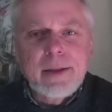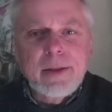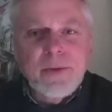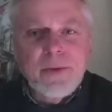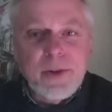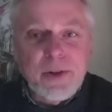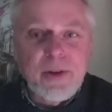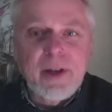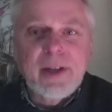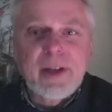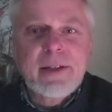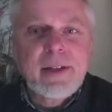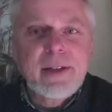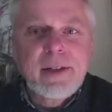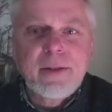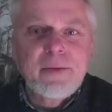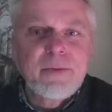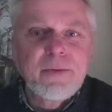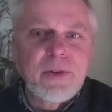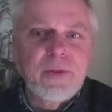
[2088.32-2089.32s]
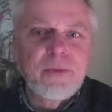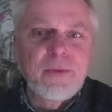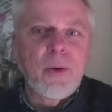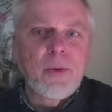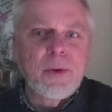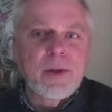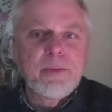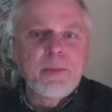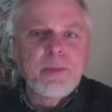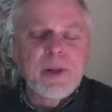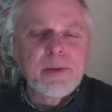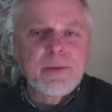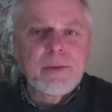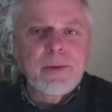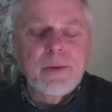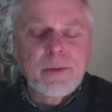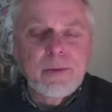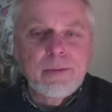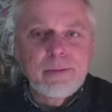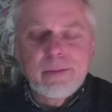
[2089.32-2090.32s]
for granted if you've always been
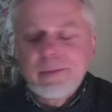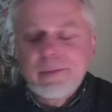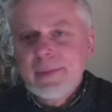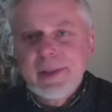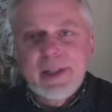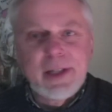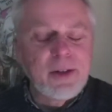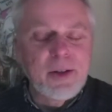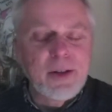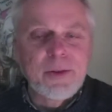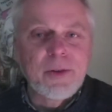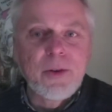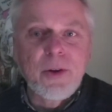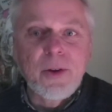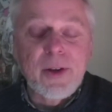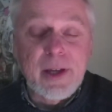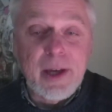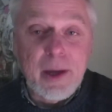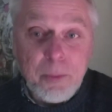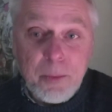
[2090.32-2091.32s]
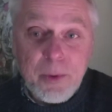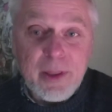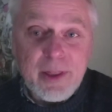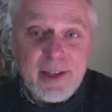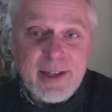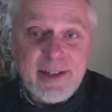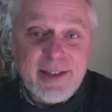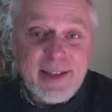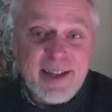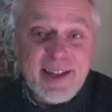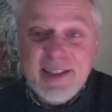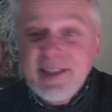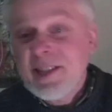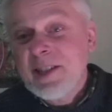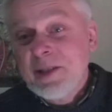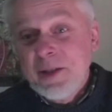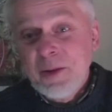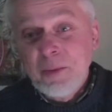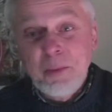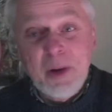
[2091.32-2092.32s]
growing up with these things,
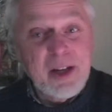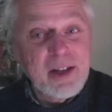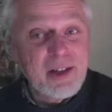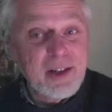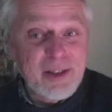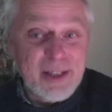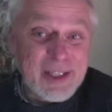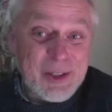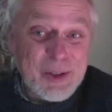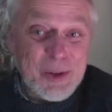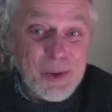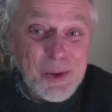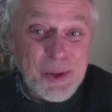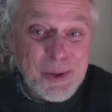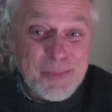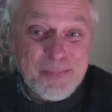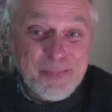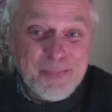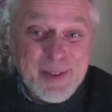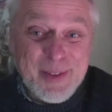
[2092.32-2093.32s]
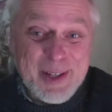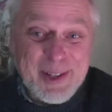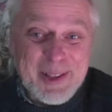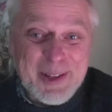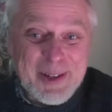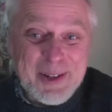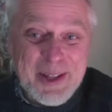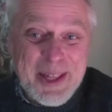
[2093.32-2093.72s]
and you might ignore a lot of